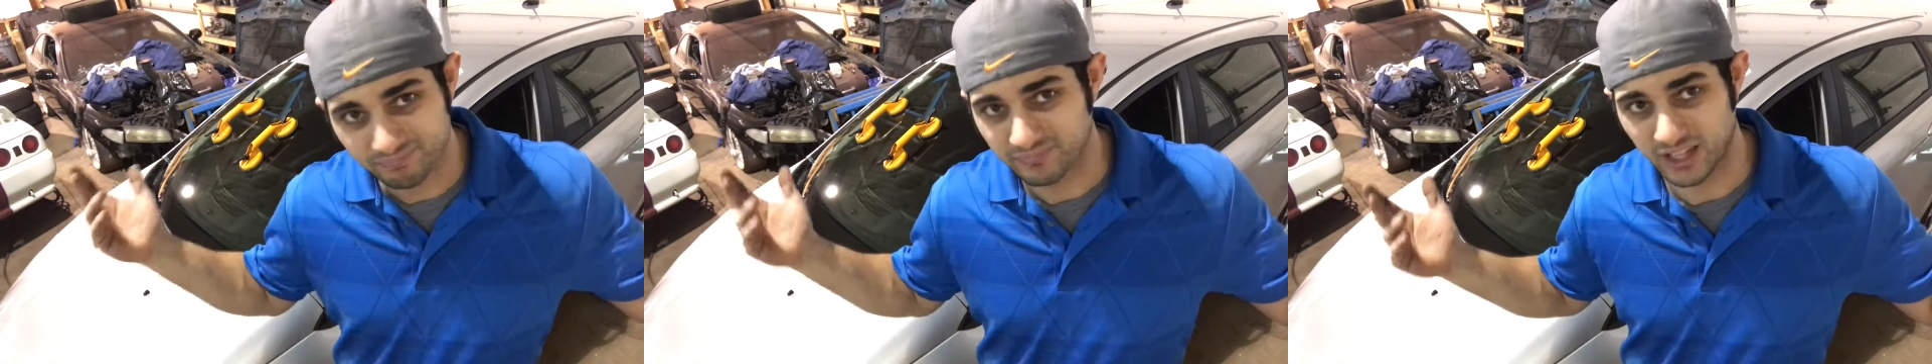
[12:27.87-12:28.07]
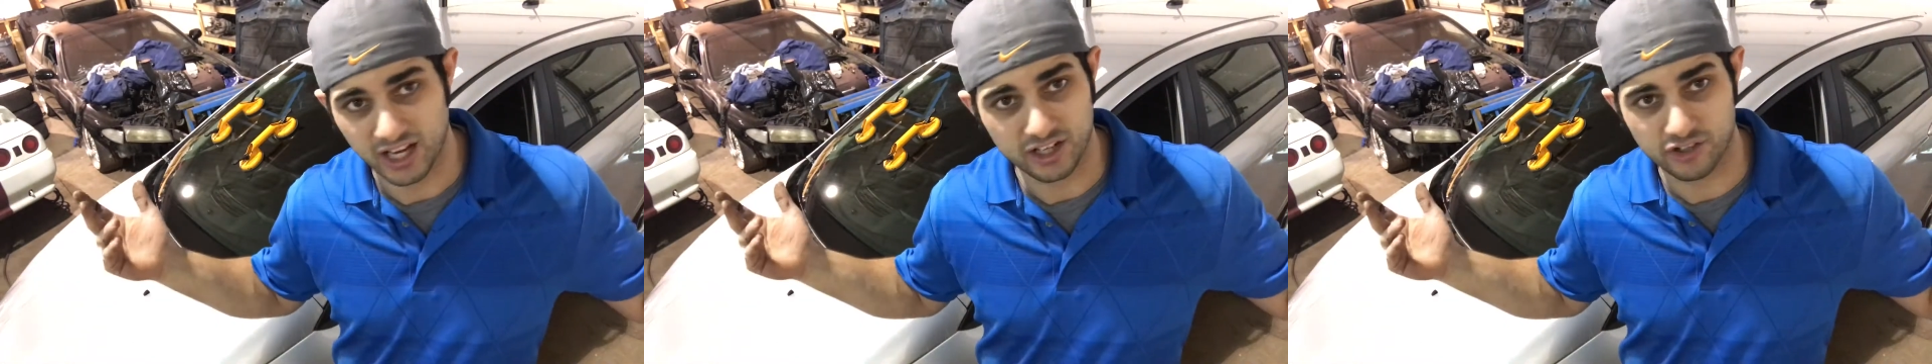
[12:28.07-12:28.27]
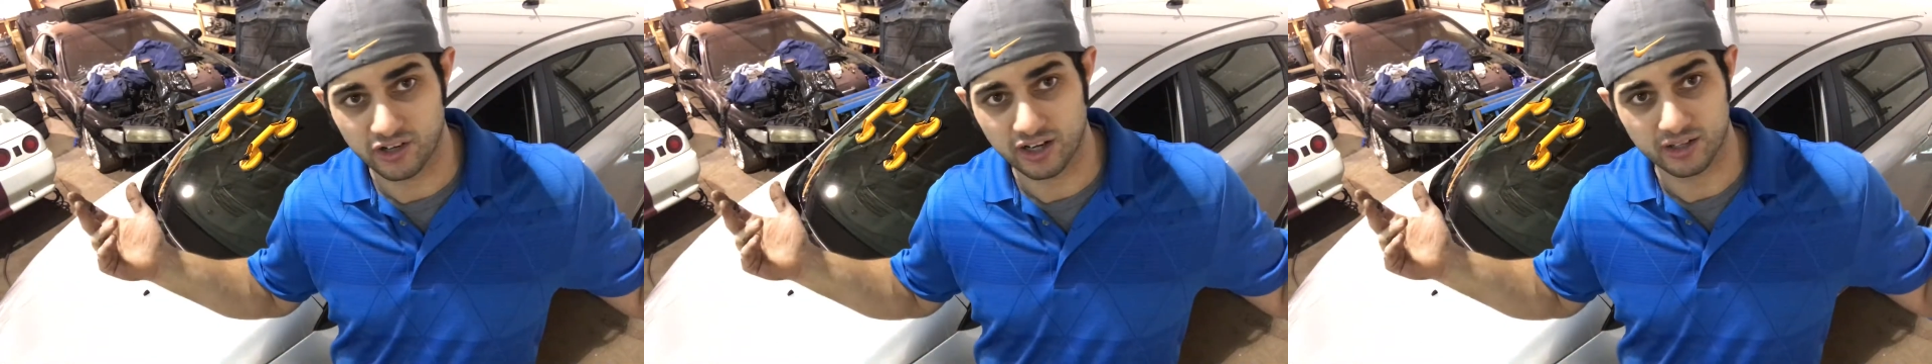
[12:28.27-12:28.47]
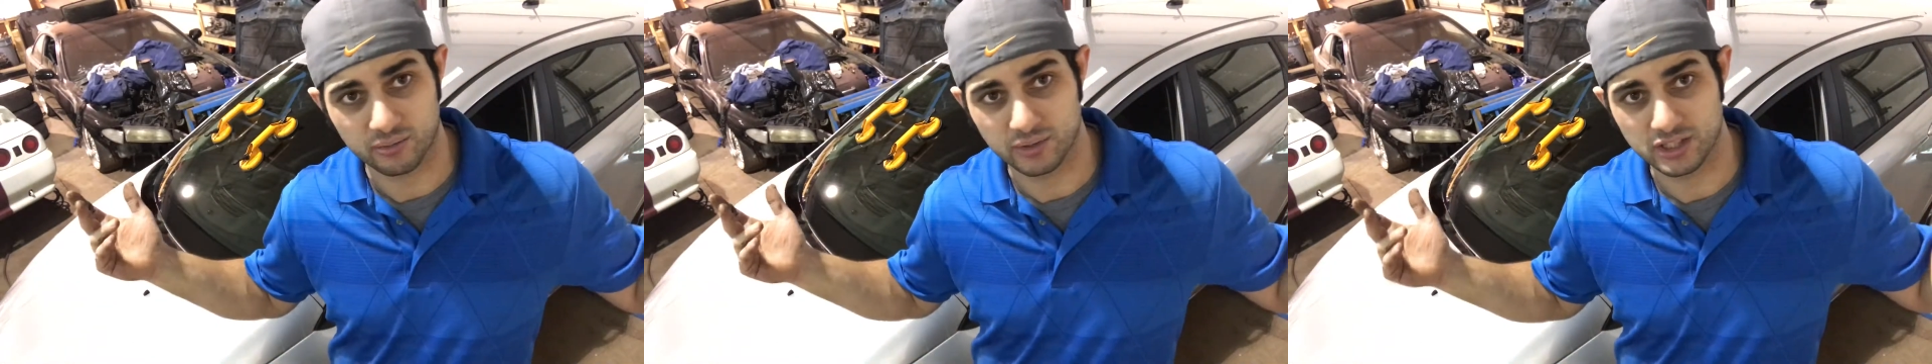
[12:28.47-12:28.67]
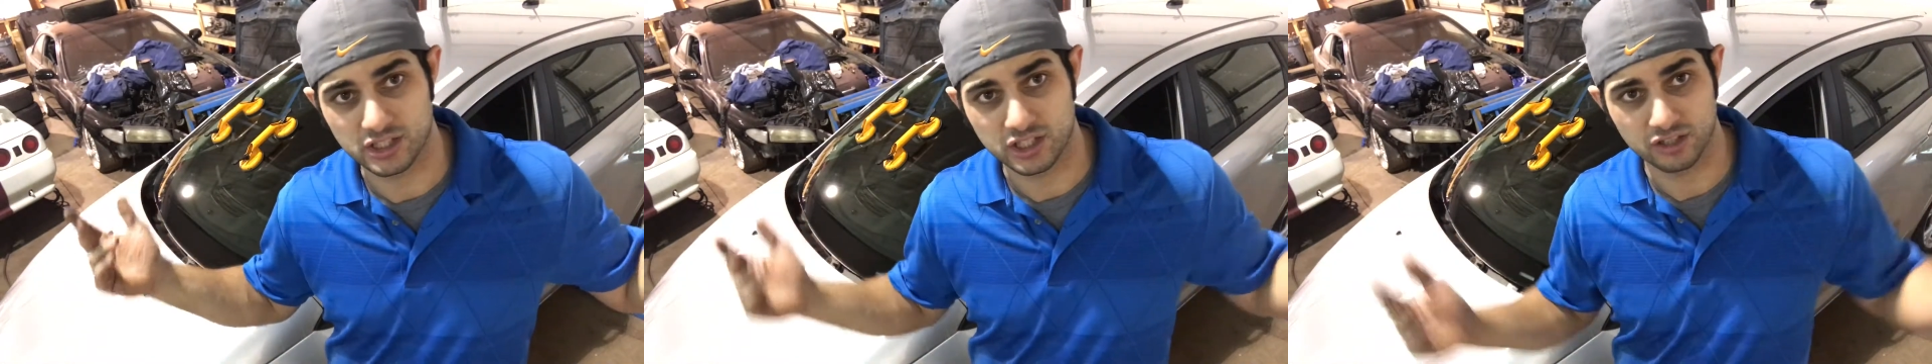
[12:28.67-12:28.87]
Now you're out
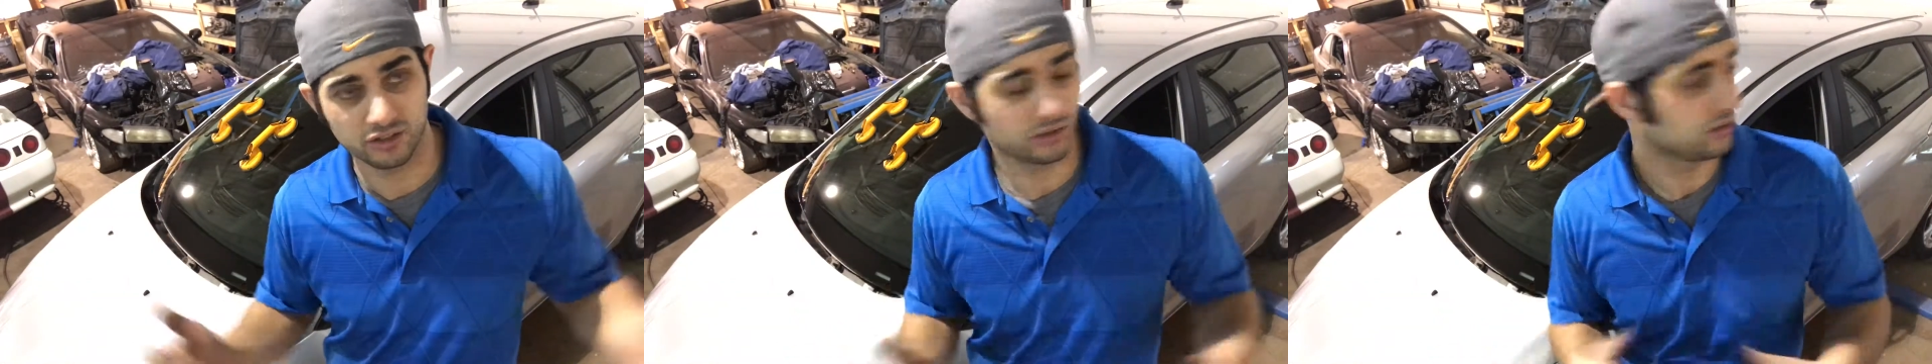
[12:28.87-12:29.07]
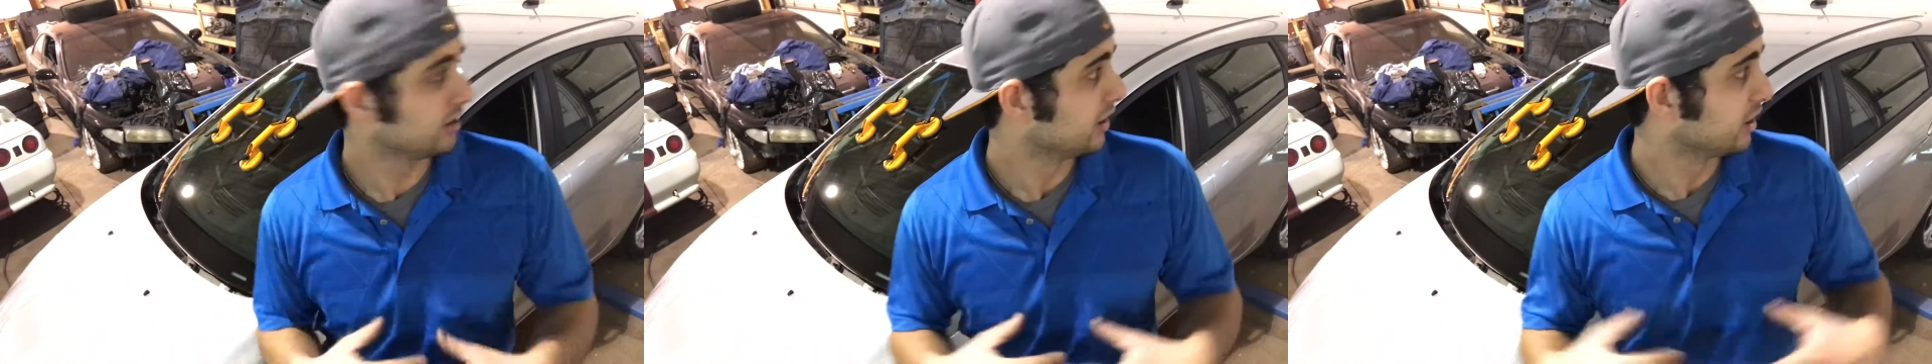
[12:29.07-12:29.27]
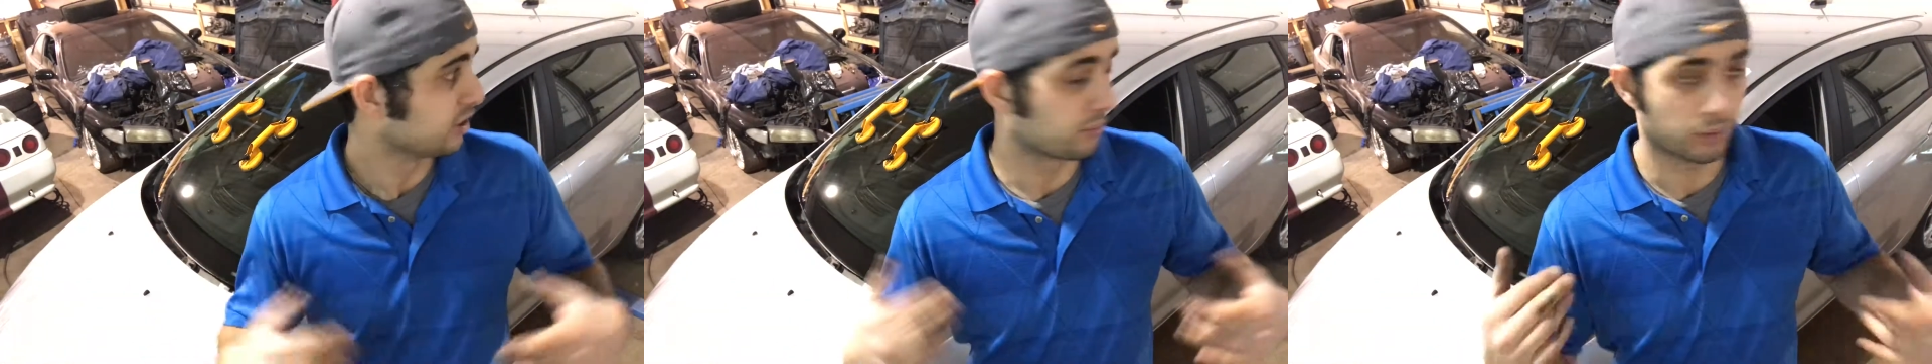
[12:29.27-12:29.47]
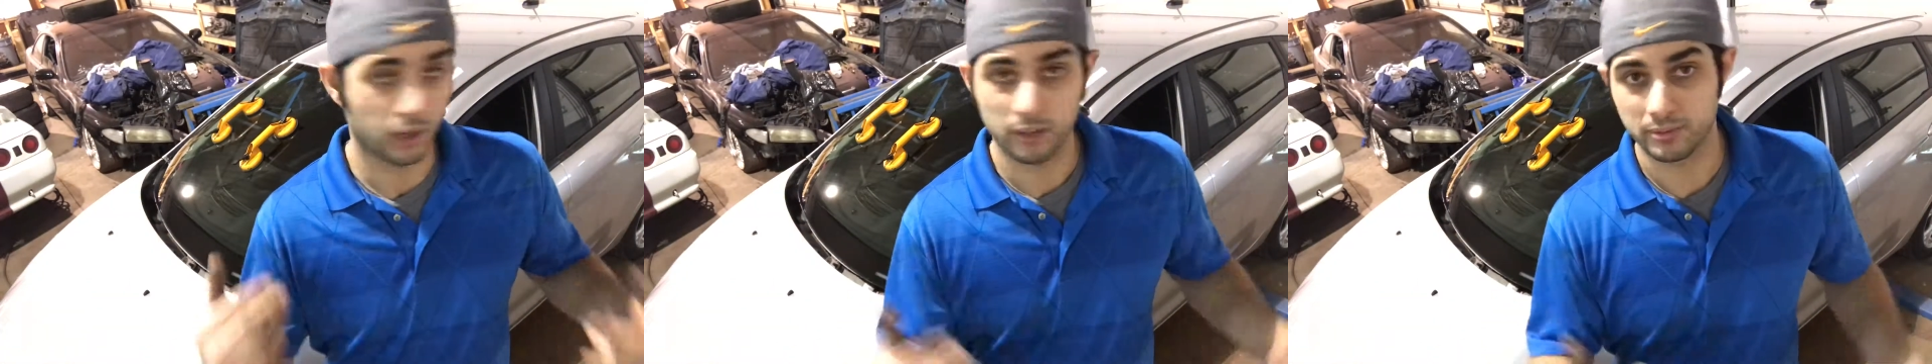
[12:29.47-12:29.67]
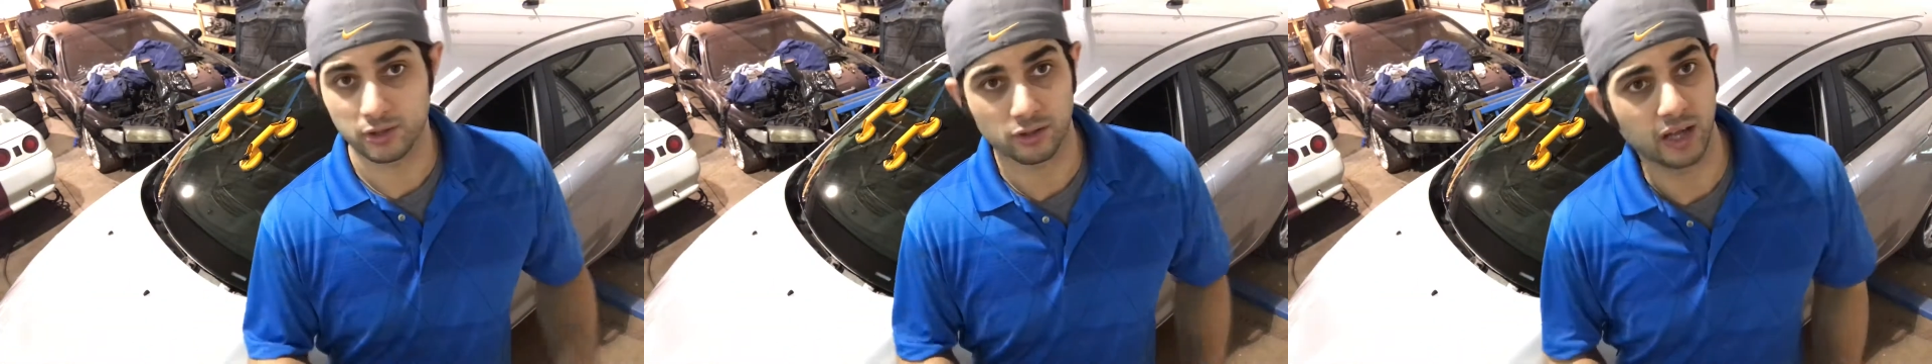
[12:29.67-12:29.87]
of windshield, you
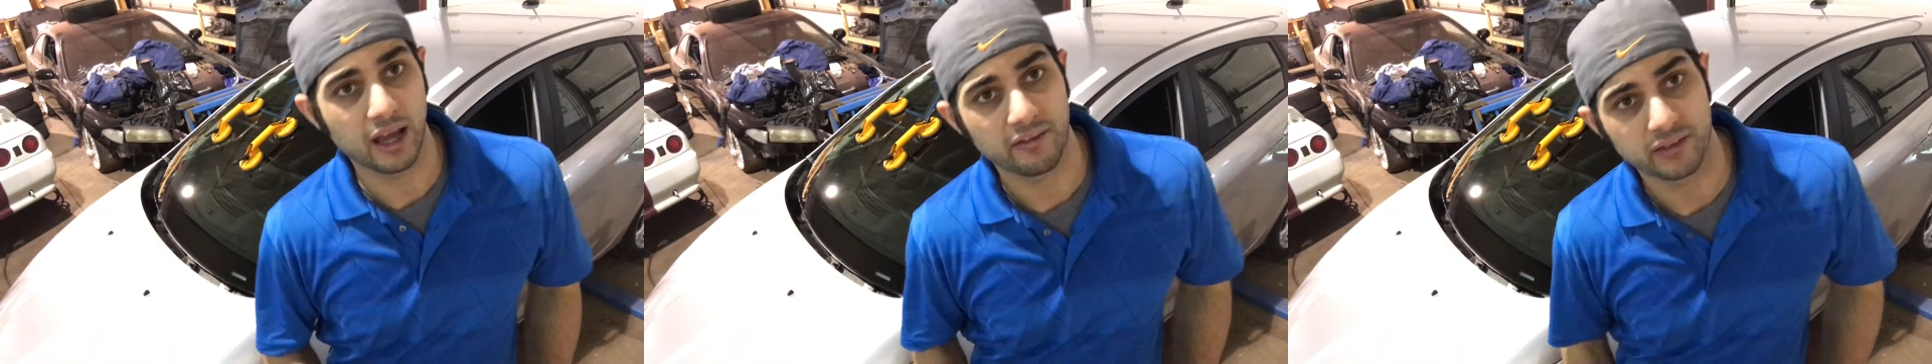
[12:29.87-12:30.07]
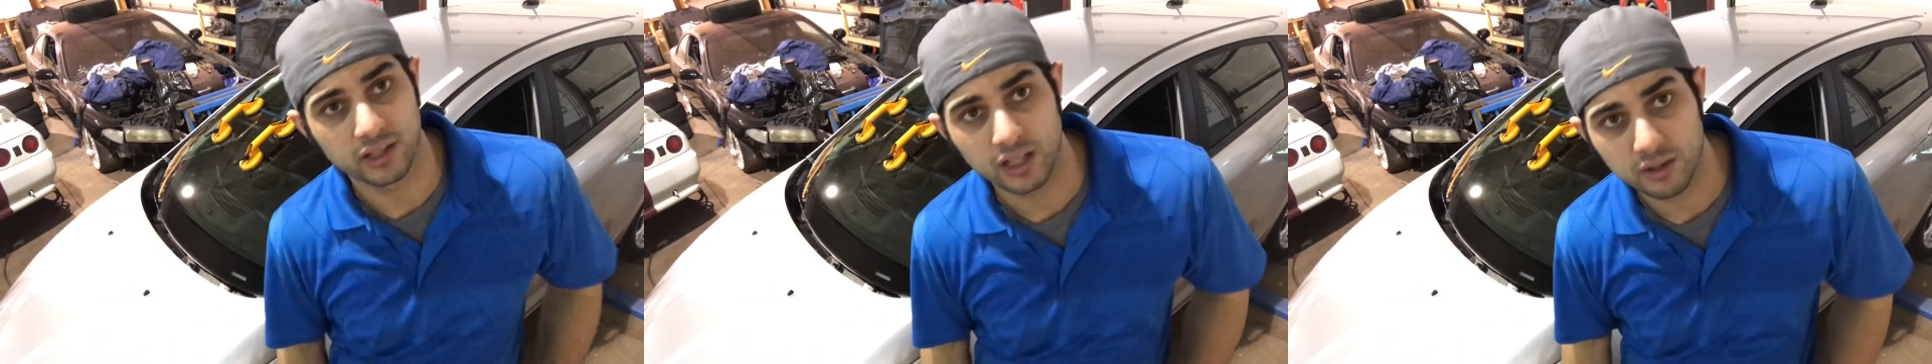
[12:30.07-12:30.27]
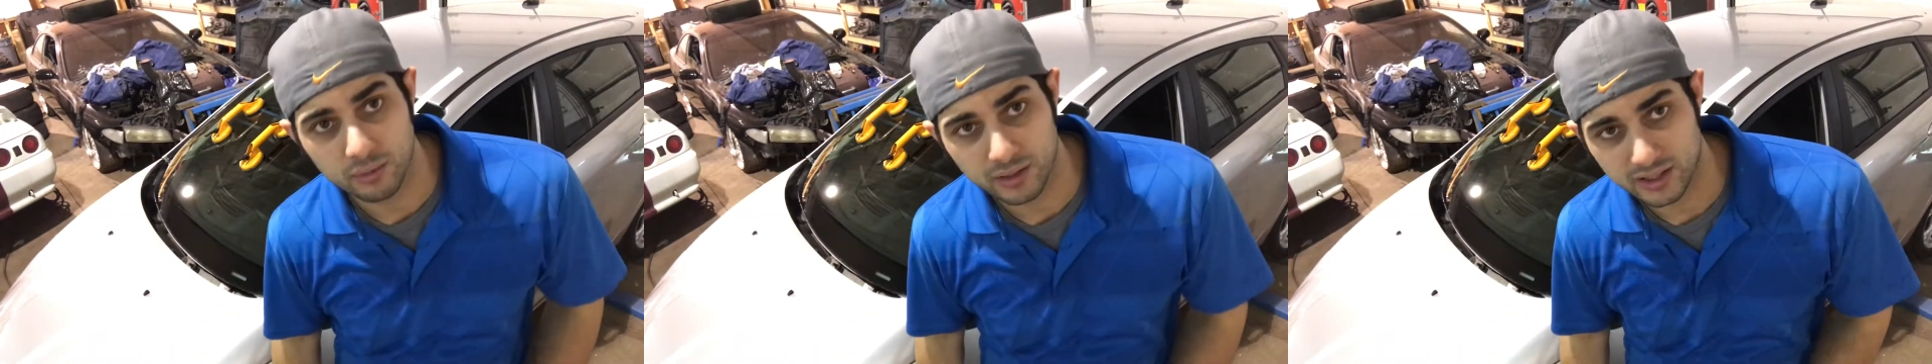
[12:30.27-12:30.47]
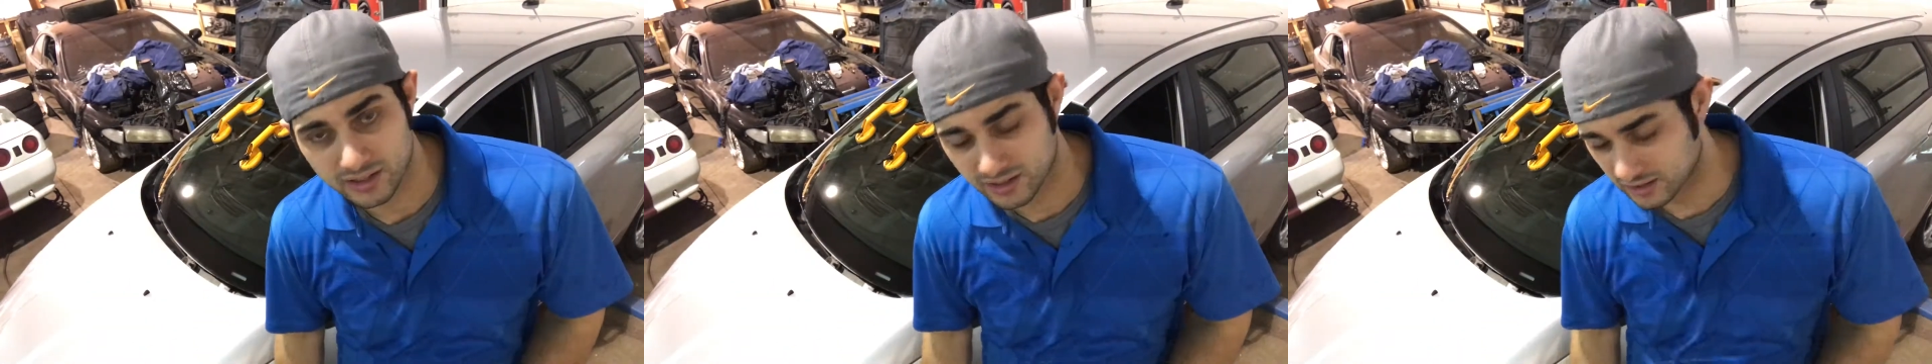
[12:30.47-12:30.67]
probably don't have another one in